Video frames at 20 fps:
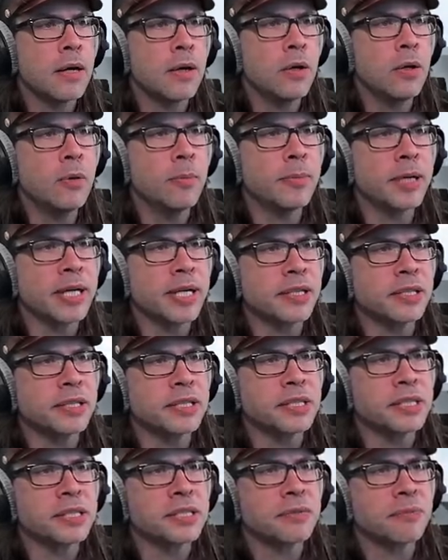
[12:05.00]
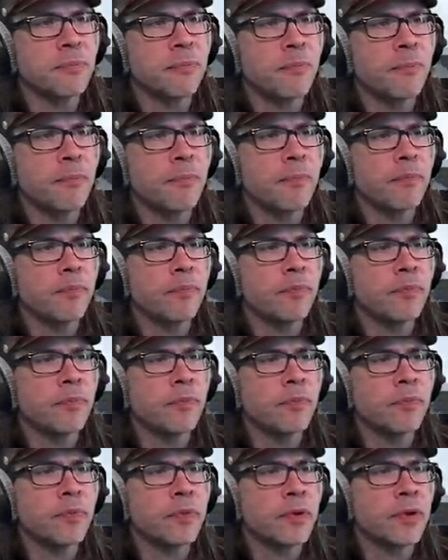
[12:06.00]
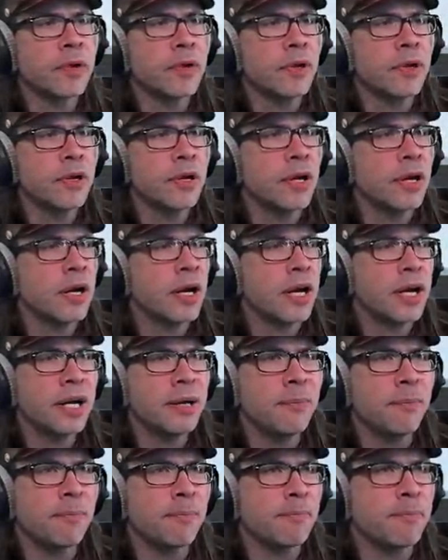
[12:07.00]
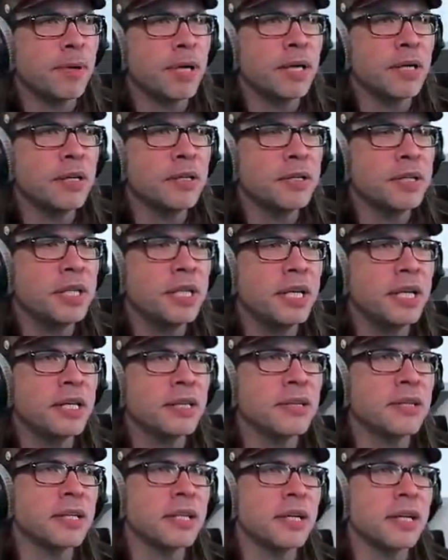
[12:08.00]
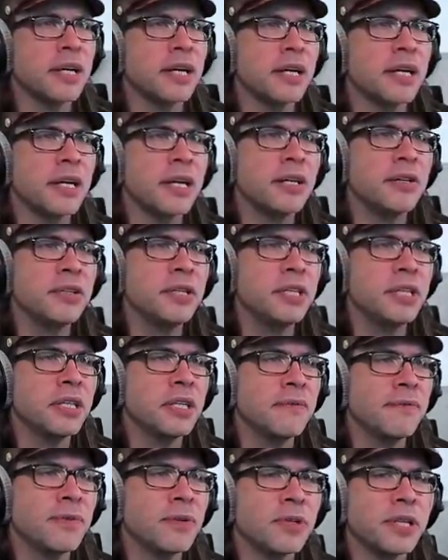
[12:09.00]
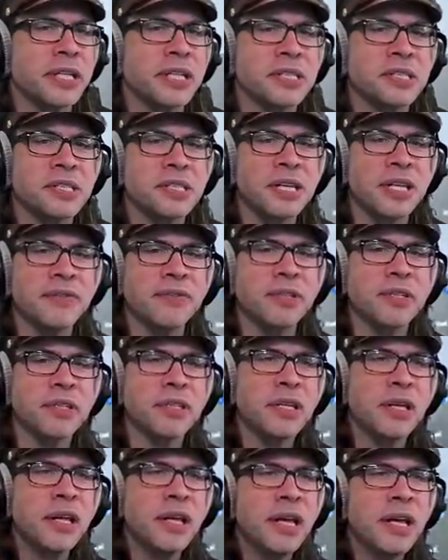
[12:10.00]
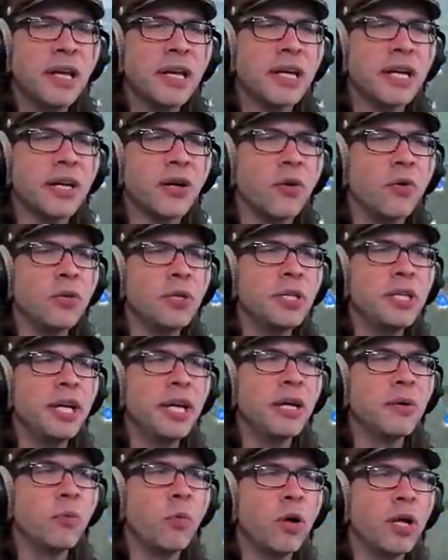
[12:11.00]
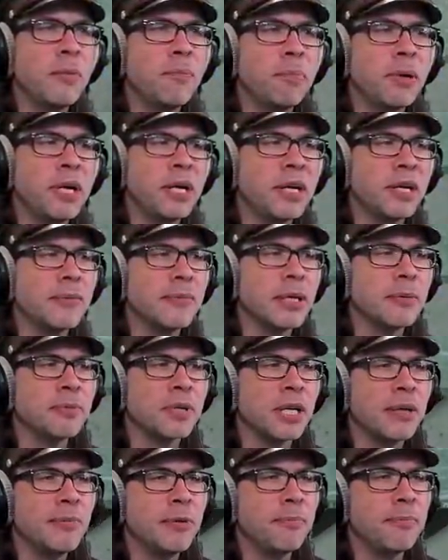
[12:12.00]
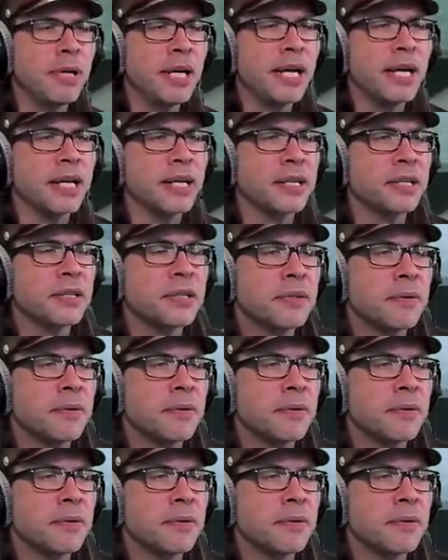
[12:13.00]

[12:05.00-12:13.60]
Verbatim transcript: Oh my goodness. I barely hit the guy. I only hit him for like seven. And I only had one bomb. I'm coming back.